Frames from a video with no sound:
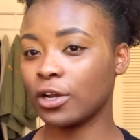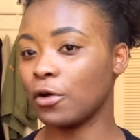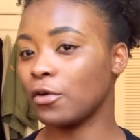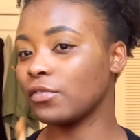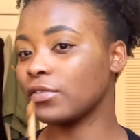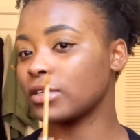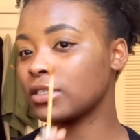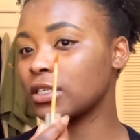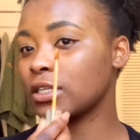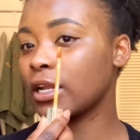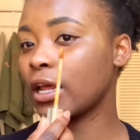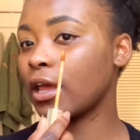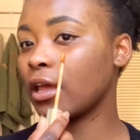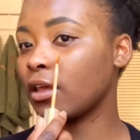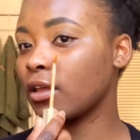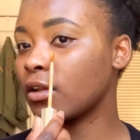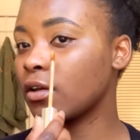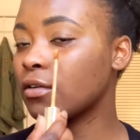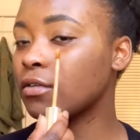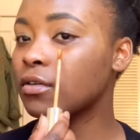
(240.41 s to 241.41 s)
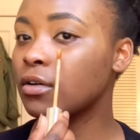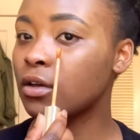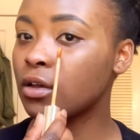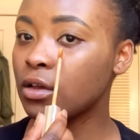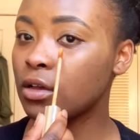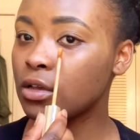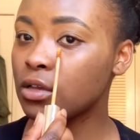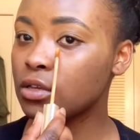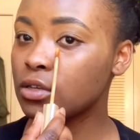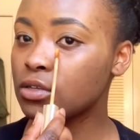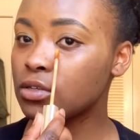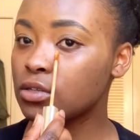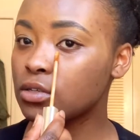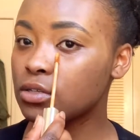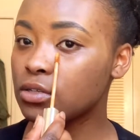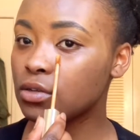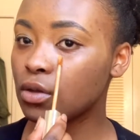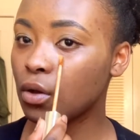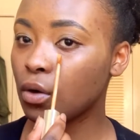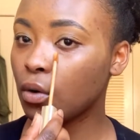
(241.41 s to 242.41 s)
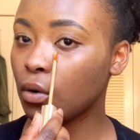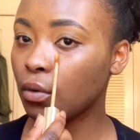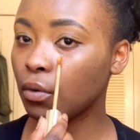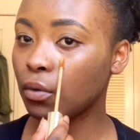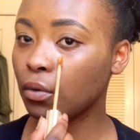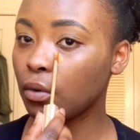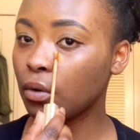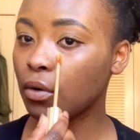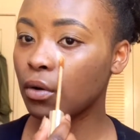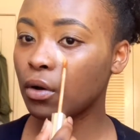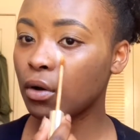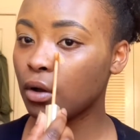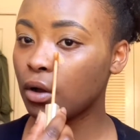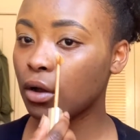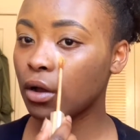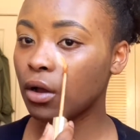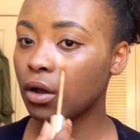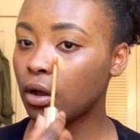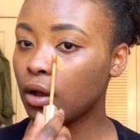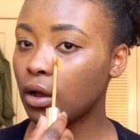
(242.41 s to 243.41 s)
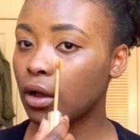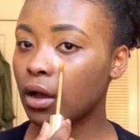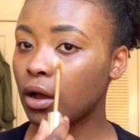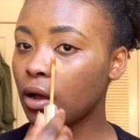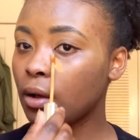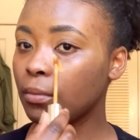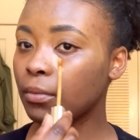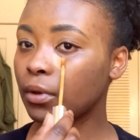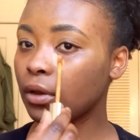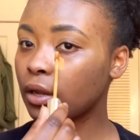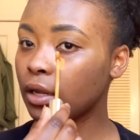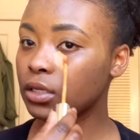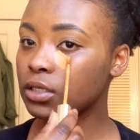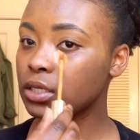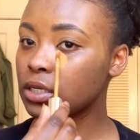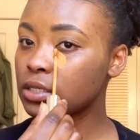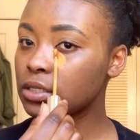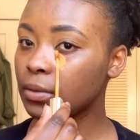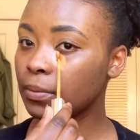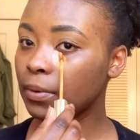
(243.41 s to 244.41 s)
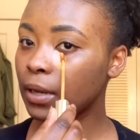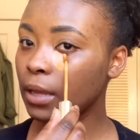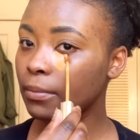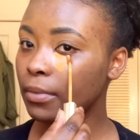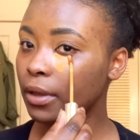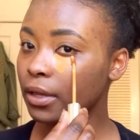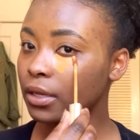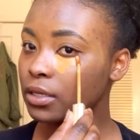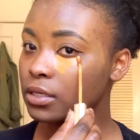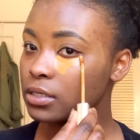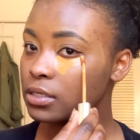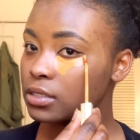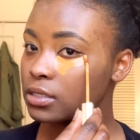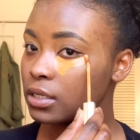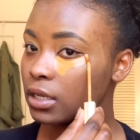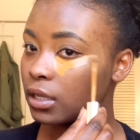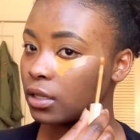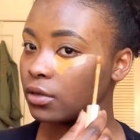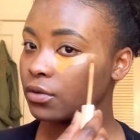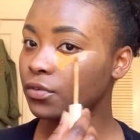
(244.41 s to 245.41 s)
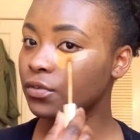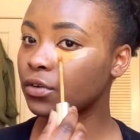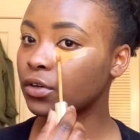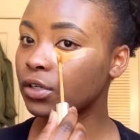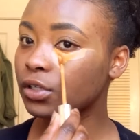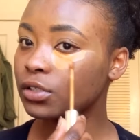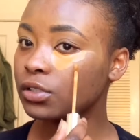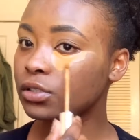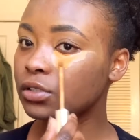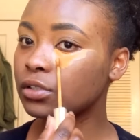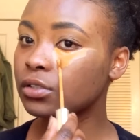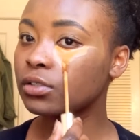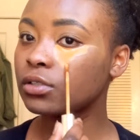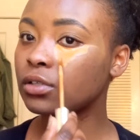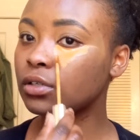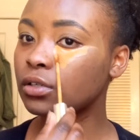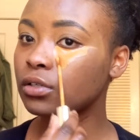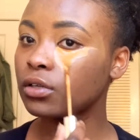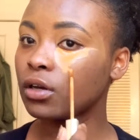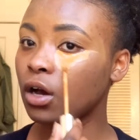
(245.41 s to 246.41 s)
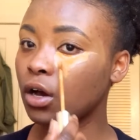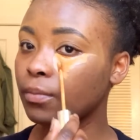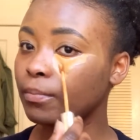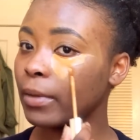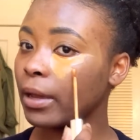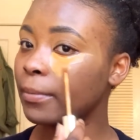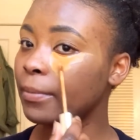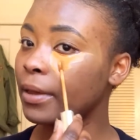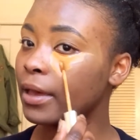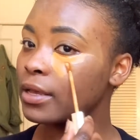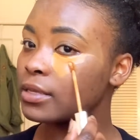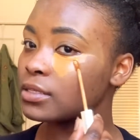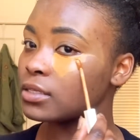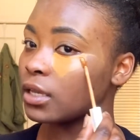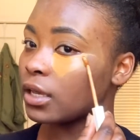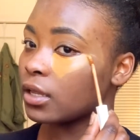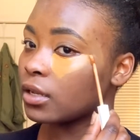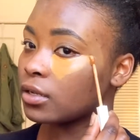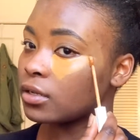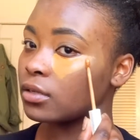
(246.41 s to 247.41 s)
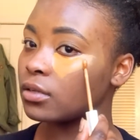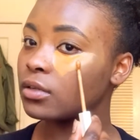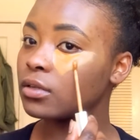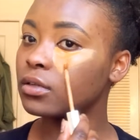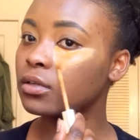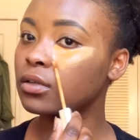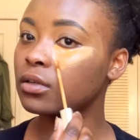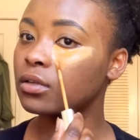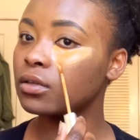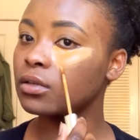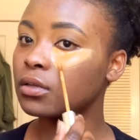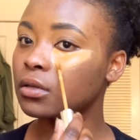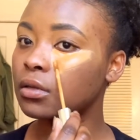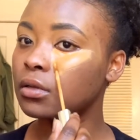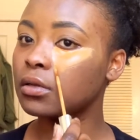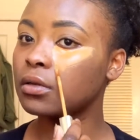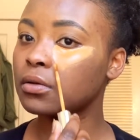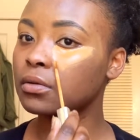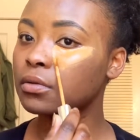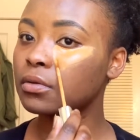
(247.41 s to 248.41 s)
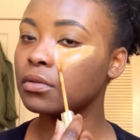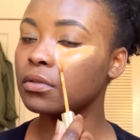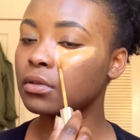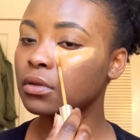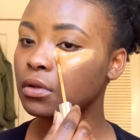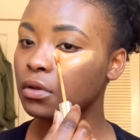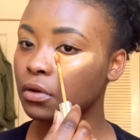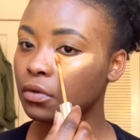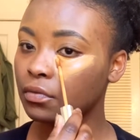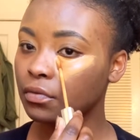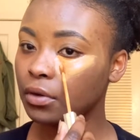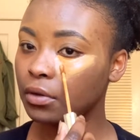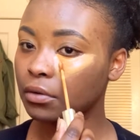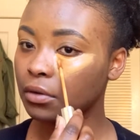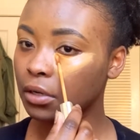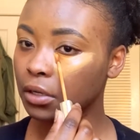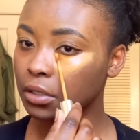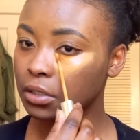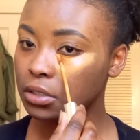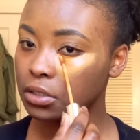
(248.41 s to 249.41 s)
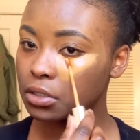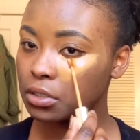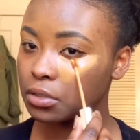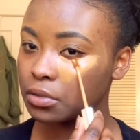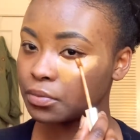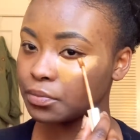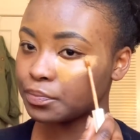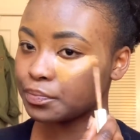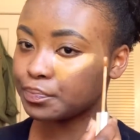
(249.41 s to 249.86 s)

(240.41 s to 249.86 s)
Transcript: to go for today, So I'm gonna just apply my concealer first on my bare skin with no foundation.